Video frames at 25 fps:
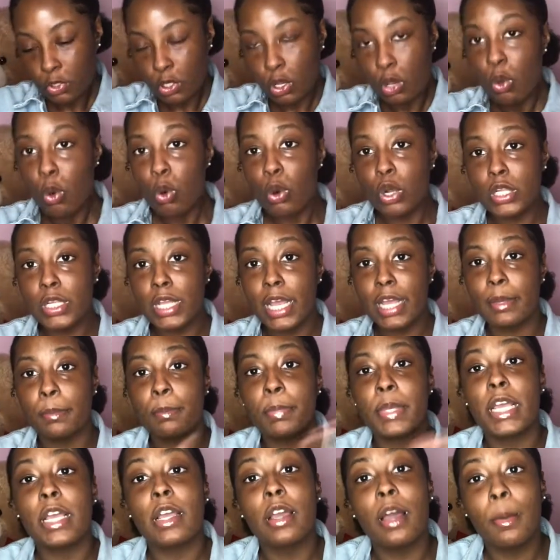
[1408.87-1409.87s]
Or like
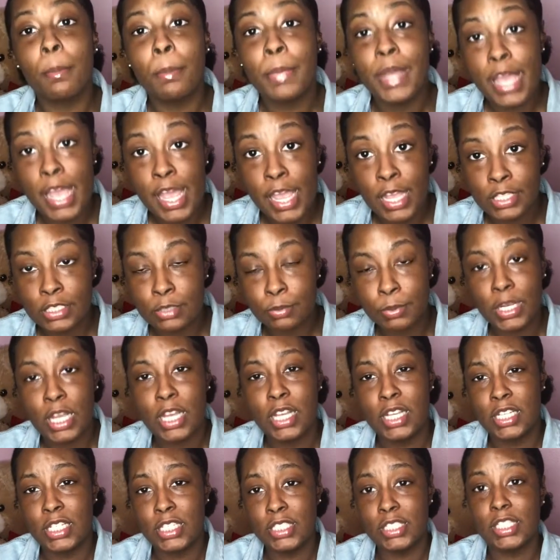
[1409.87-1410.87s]
pickup bags,
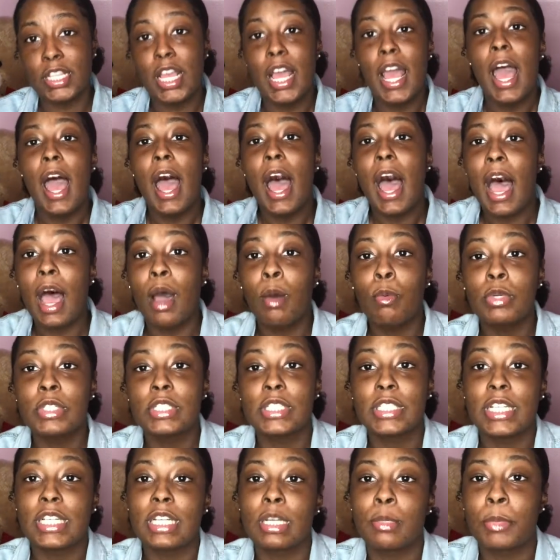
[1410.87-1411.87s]
because I was
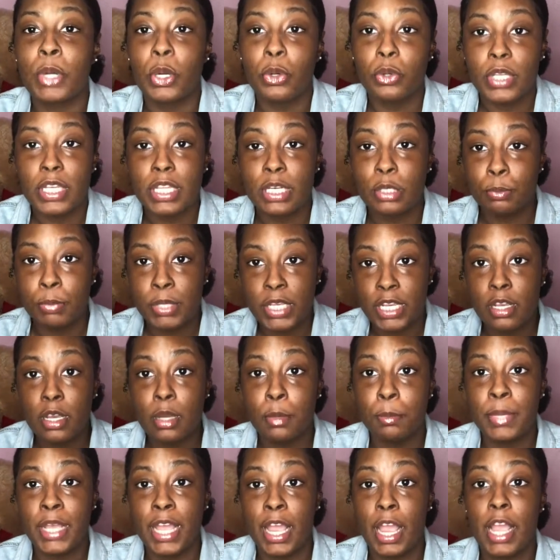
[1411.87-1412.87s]
thinking about getting pickup
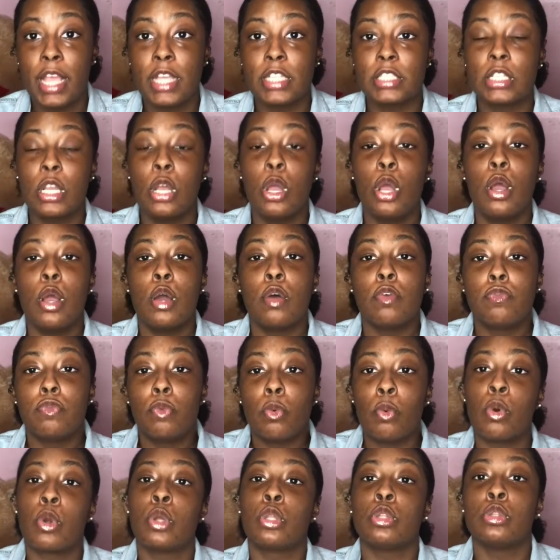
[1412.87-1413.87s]
bags
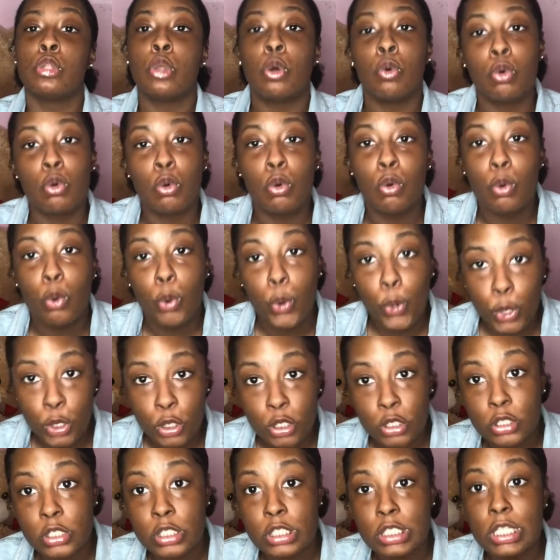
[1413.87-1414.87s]
for local
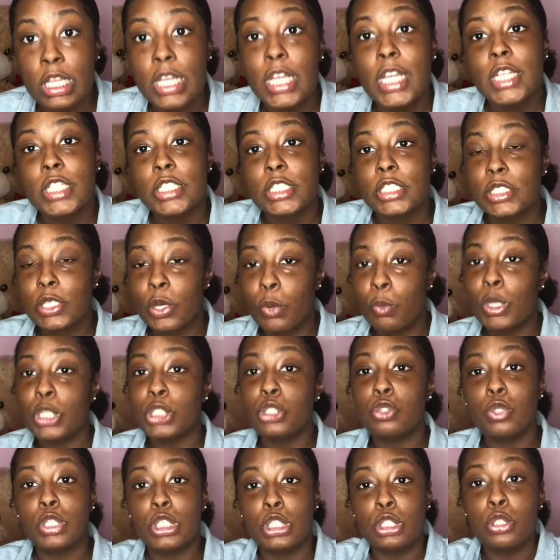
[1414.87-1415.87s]
orders. So what
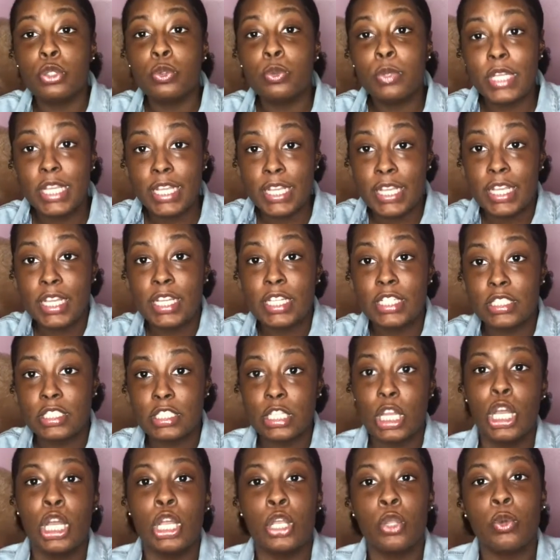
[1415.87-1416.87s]
you can do is
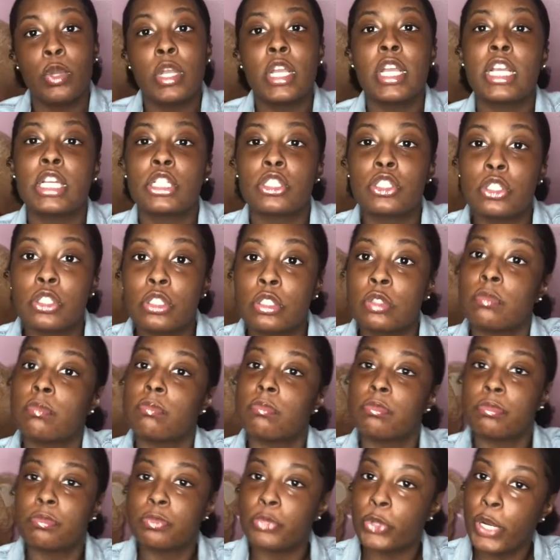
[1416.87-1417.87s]
you can get your
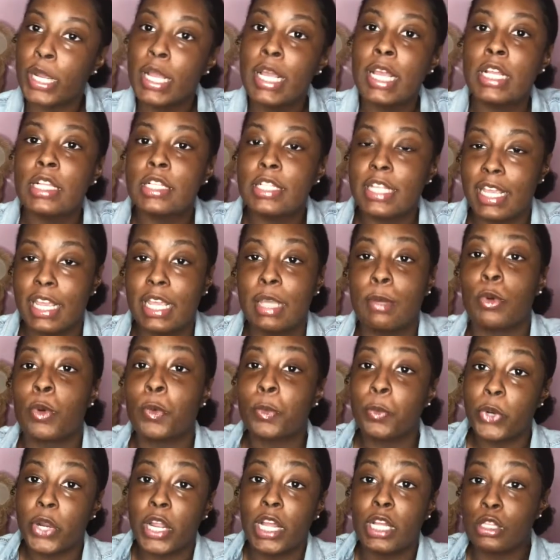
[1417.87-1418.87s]
brand name or
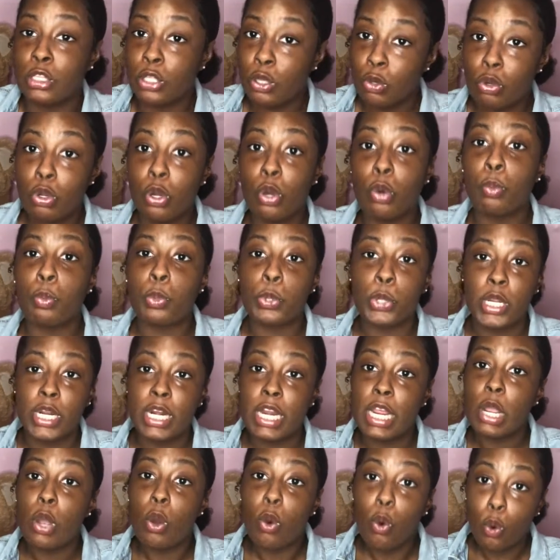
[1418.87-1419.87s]
brand logo
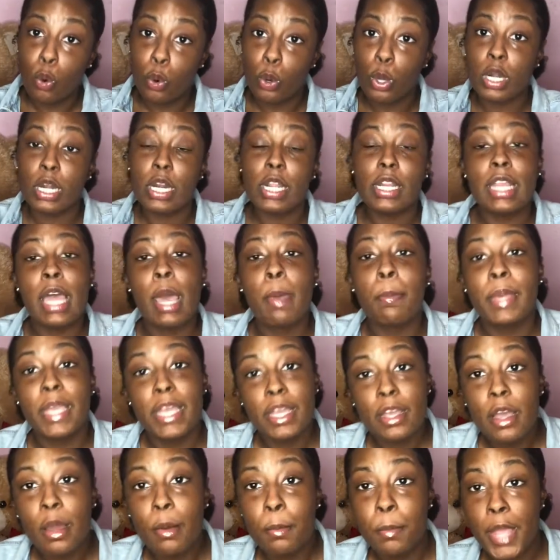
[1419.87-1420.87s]
printed on that
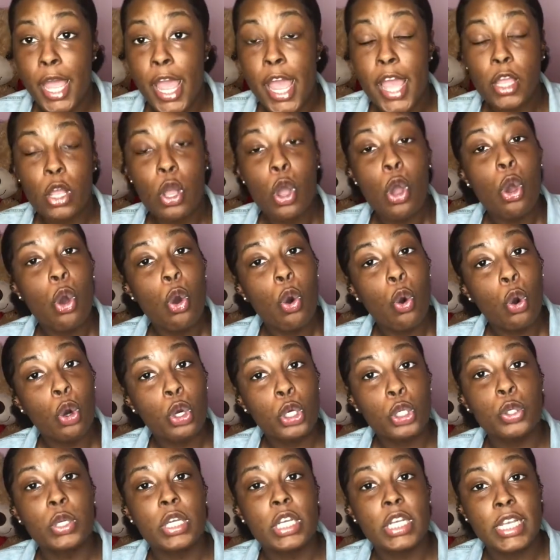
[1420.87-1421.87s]
pickup bag, or
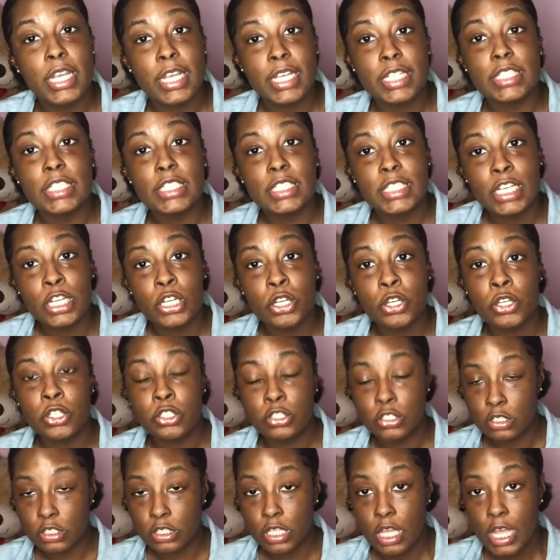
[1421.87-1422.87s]
you can get stickers